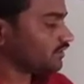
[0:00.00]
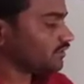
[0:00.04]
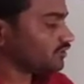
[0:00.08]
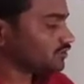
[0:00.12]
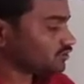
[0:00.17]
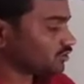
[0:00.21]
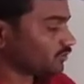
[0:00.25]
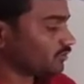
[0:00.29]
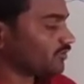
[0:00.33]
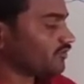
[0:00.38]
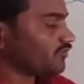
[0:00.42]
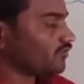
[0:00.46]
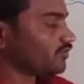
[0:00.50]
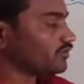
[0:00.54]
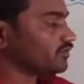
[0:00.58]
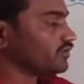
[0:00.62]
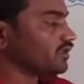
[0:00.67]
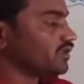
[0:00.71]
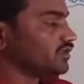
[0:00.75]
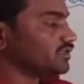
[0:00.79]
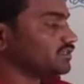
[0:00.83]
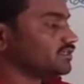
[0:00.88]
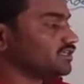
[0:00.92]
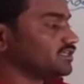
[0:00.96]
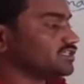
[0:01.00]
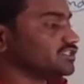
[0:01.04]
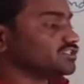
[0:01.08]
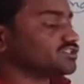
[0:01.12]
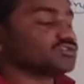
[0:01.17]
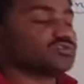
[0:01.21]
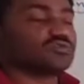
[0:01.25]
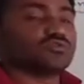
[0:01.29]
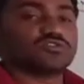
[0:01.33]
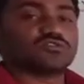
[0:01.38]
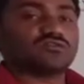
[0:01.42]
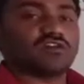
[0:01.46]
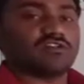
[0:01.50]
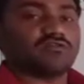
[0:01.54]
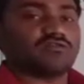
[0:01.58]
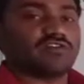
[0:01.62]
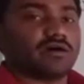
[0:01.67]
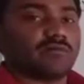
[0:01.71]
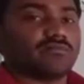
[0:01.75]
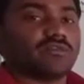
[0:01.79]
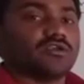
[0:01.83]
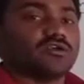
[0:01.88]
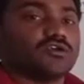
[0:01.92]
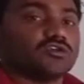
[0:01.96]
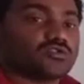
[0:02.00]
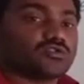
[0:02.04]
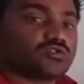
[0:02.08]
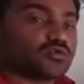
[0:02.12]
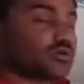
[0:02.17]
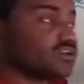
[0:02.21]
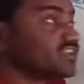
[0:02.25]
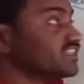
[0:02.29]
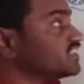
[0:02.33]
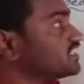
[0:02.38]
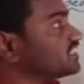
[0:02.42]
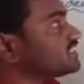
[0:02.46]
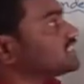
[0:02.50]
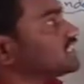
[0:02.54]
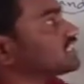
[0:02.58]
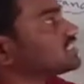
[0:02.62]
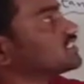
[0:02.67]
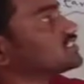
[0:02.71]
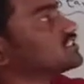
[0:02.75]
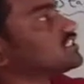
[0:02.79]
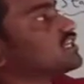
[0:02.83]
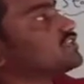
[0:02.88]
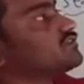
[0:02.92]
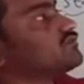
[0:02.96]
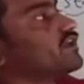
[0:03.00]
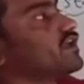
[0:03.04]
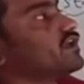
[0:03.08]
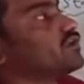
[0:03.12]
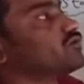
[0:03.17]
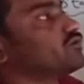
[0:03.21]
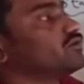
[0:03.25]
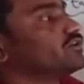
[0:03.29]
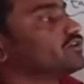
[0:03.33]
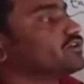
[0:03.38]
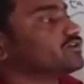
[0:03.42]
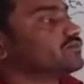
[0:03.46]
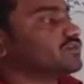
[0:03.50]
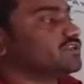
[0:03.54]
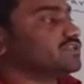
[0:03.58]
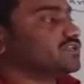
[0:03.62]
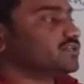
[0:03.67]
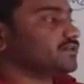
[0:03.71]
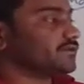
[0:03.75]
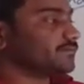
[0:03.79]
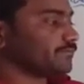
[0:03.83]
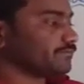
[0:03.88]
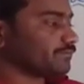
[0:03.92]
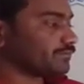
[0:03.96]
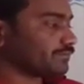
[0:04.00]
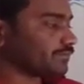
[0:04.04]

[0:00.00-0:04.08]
So before that is usual form. So in this exercise we are going to learn